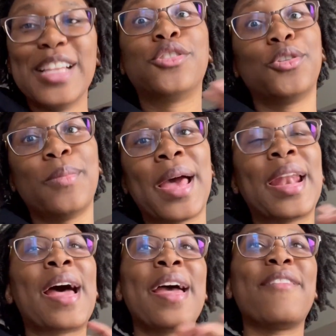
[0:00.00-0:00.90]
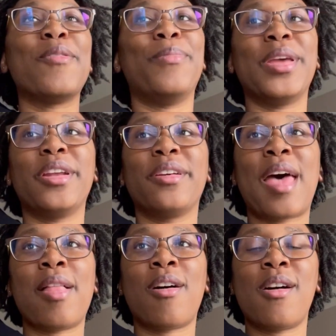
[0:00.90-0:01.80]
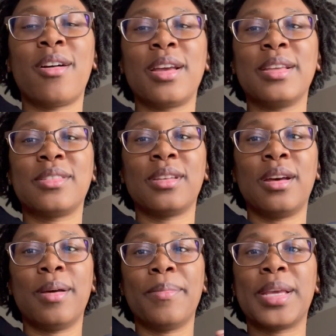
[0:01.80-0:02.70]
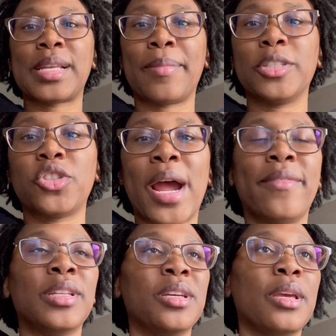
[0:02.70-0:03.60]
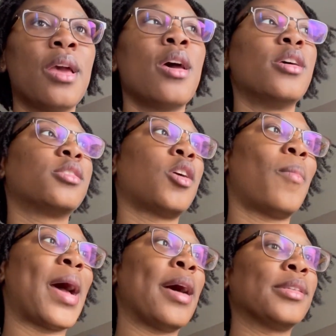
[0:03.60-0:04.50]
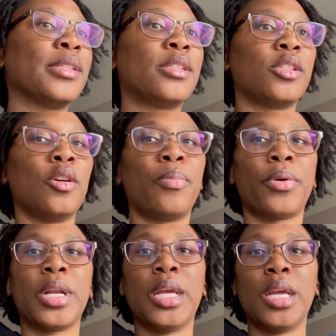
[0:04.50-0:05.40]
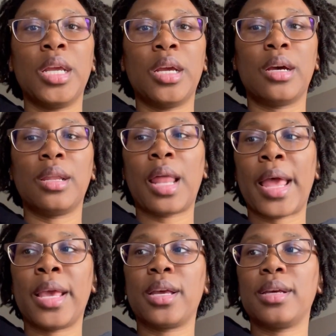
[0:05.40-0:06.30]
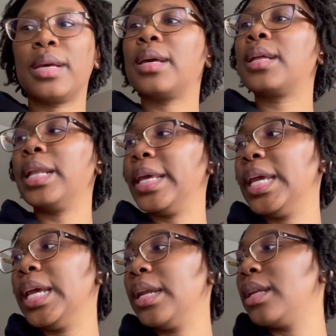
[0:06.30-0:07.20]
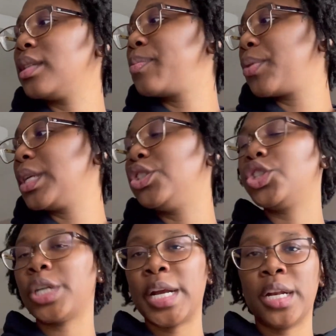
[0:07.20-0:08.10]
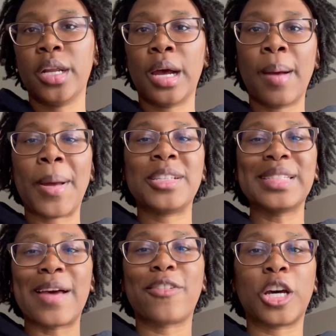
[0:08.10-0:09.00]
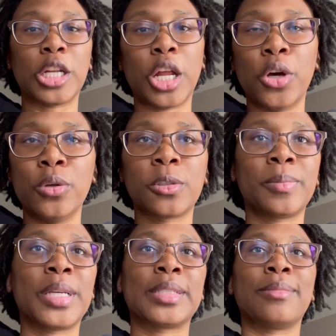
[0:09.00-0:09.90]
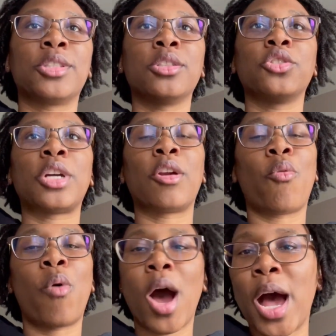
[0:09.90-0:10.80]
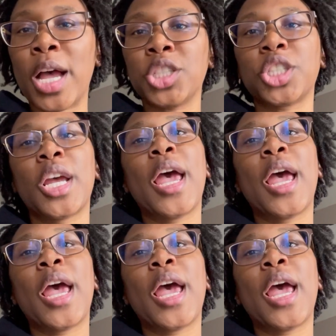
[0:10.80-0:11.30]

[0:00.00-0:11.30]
too bad. I haven't been here that long um, because I've been traveling. So my house is still pretty like clean and pretty straightened up. I just have clothes because I'm still trying to wash